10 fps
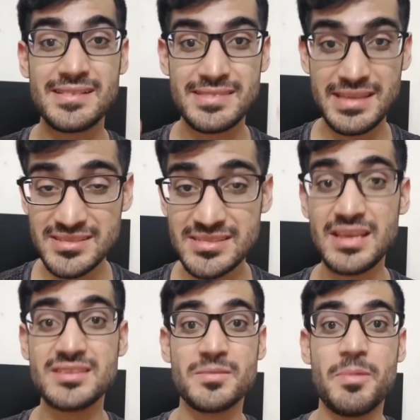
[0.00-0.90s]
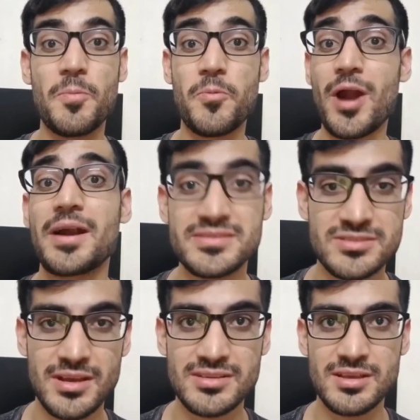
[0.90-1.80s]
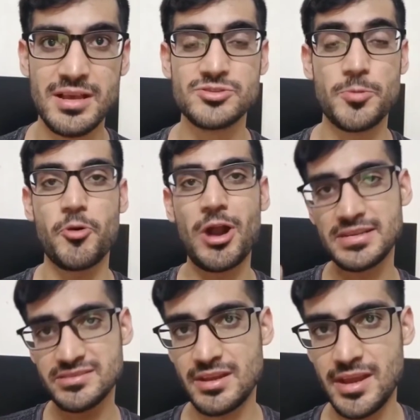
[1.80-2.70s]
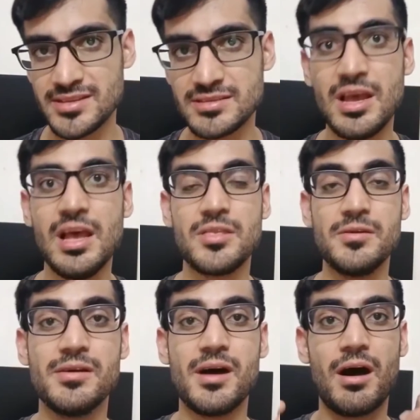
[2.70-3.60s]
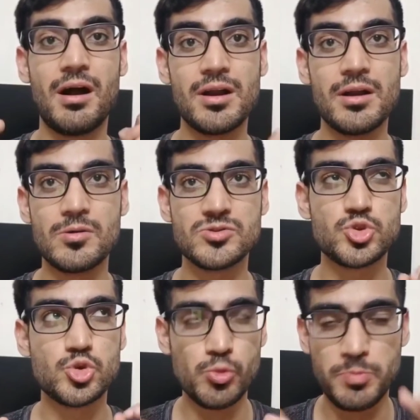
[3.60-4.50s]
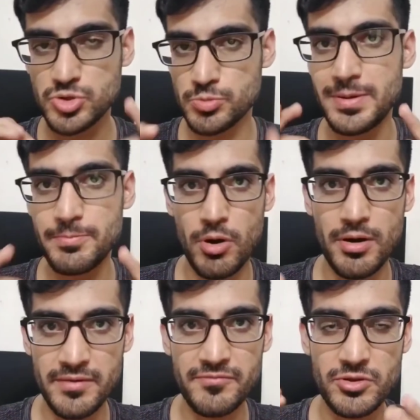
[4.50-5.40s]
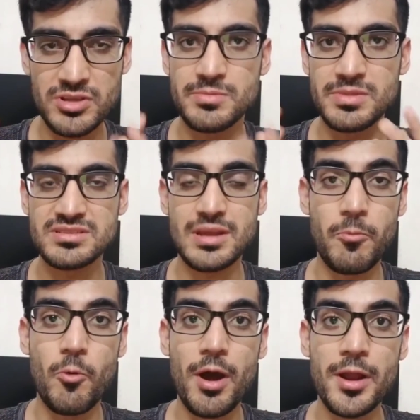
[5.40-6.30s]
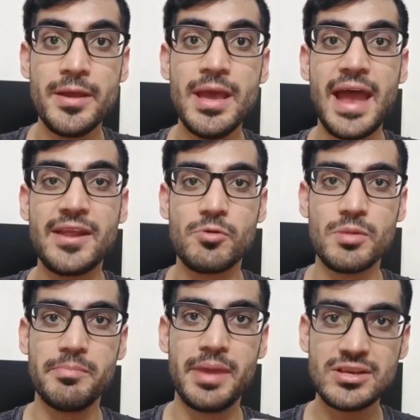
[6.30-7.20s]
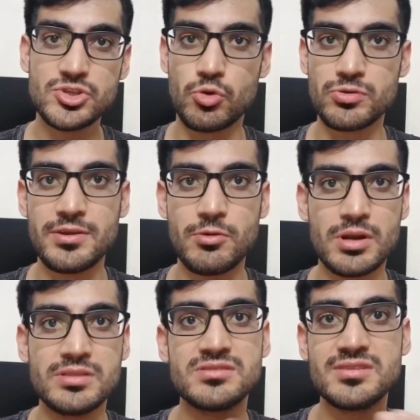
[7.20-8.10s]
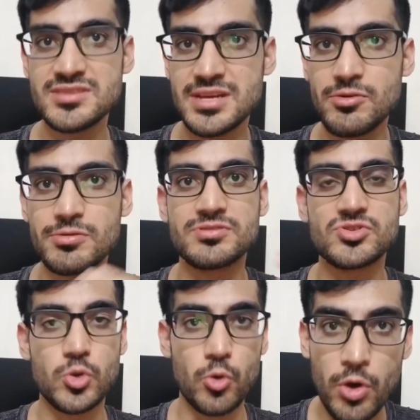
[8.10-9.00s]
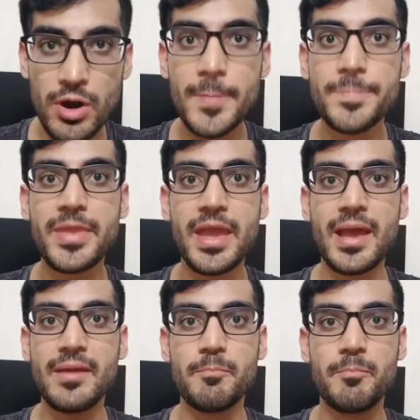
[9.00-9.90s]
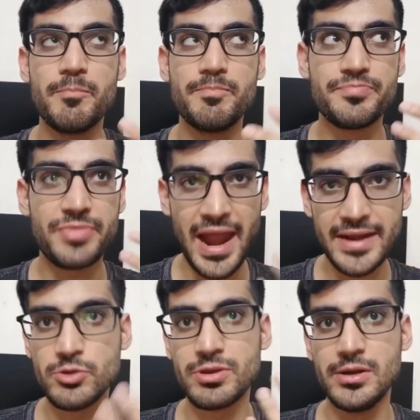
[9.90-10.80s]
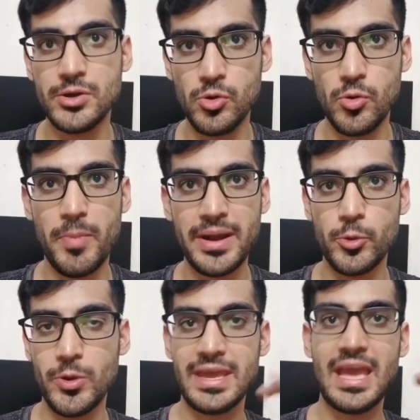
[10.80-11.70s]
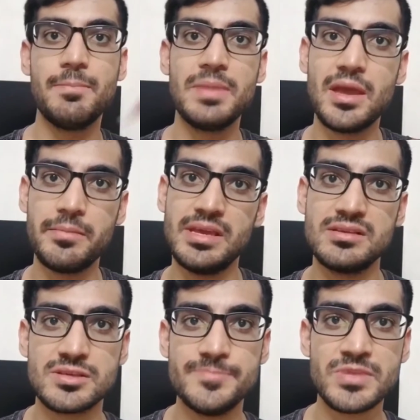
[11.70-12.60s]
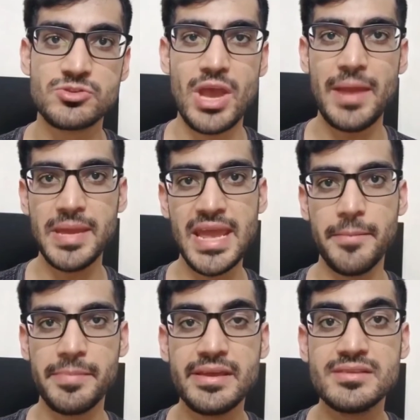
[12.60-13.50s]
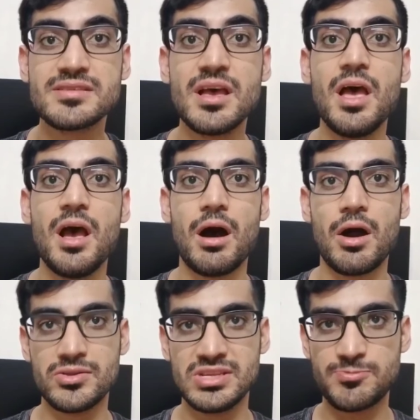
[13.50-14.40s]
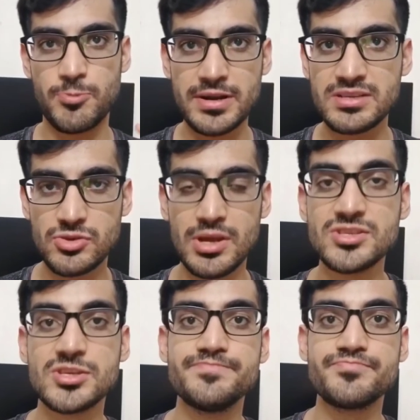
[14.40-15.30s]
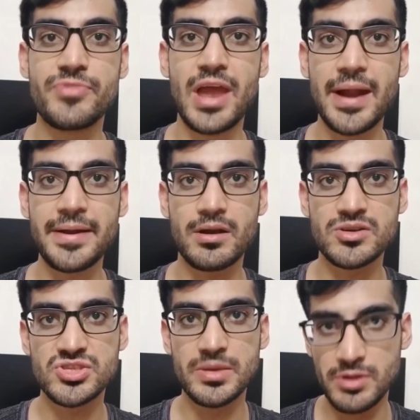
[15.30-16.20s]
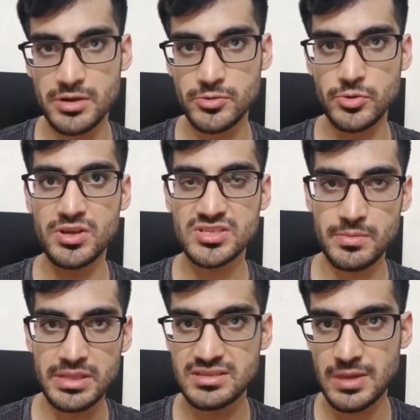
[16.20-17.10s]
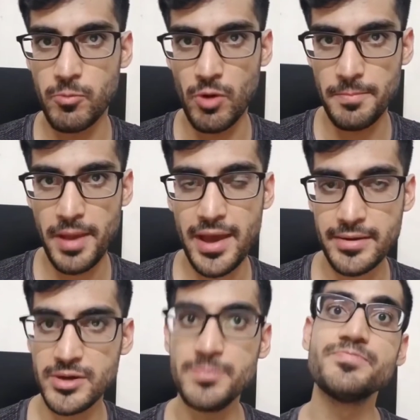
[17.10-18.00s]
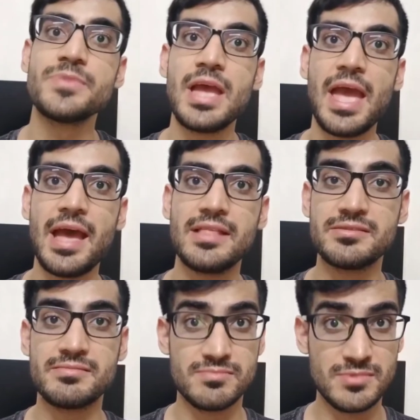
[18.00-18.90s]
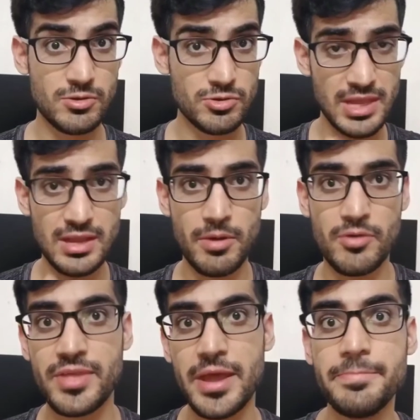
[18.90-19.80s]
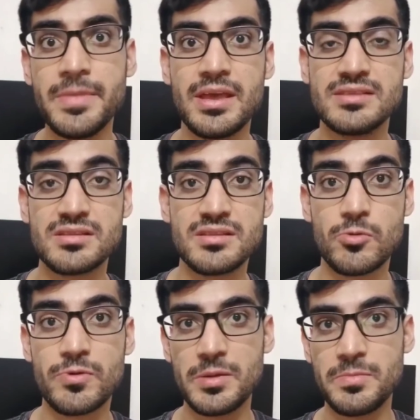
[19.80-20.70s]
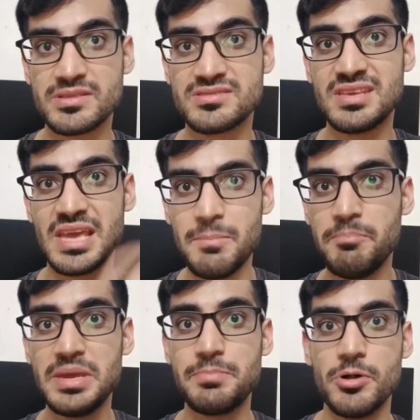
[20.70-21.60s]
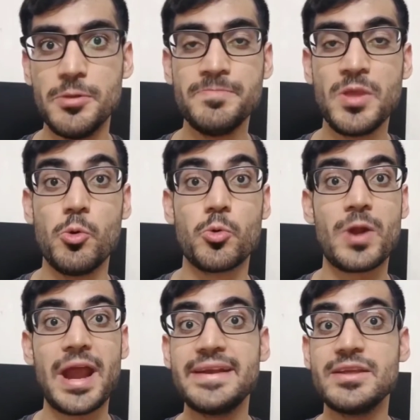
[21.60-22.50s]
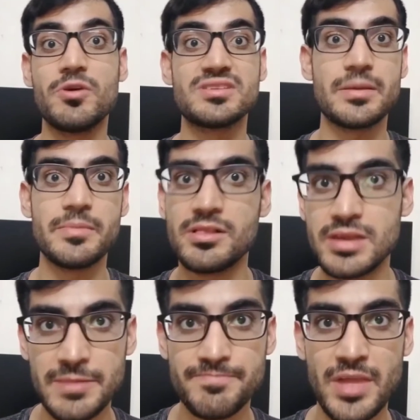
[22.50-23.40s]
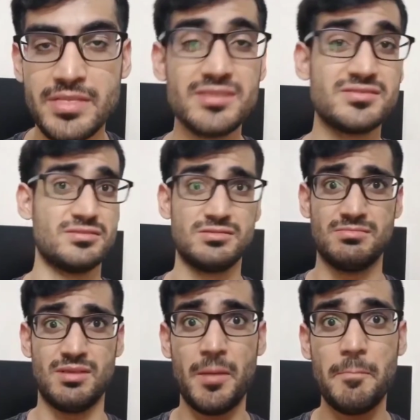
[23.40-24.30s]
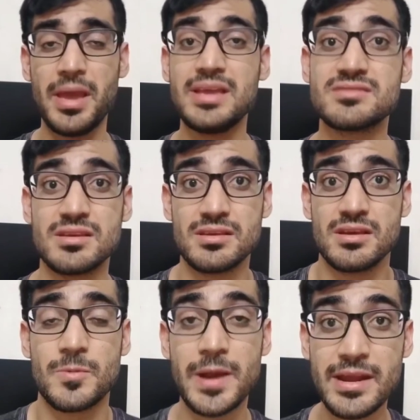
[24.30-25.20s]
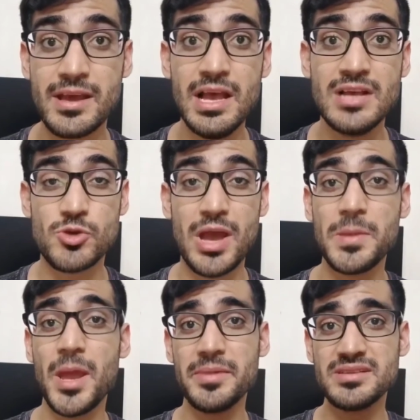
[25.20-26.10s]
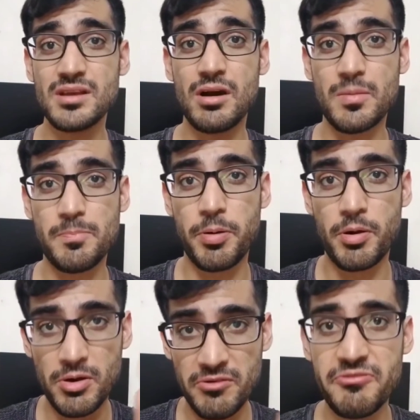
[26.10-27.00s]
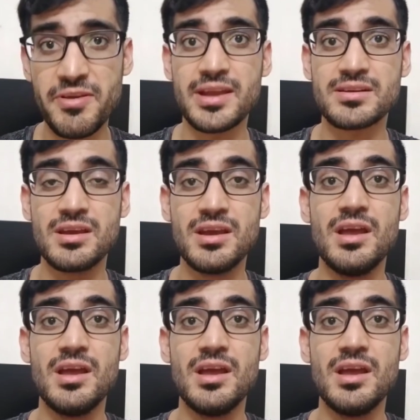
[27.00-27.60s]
this is about practice tests. So practice tests are super, super important for USMLE Step 1. And you want to make sure that you're consistent on your score. And that you can do by doing NBMEs. So NBMEs are these practice tests that are similar to USMLE Step 1 pattern. And the good thing about them is that they're written by the same people who write USMLE. And that is amazing, right? So NBMEs are perfect